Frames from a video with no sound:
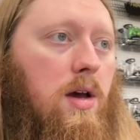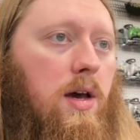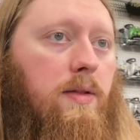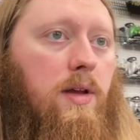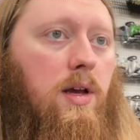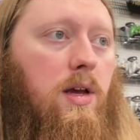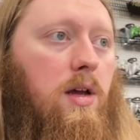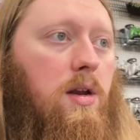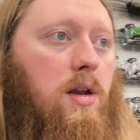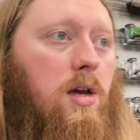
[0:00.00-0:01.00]
and
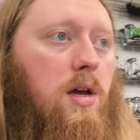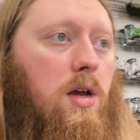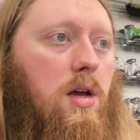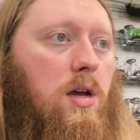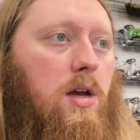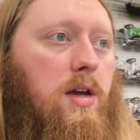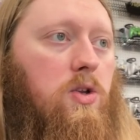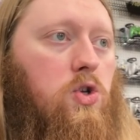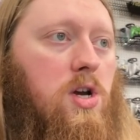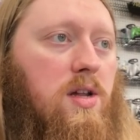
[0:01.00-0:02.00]
then a
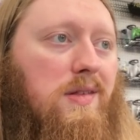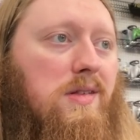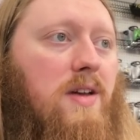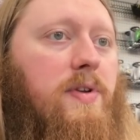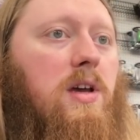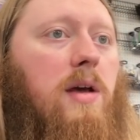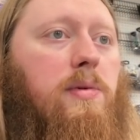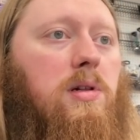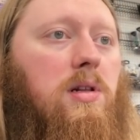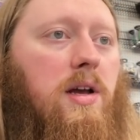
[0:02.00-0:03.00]
Genesis A V
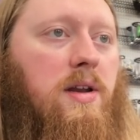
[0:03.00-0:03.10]
cable,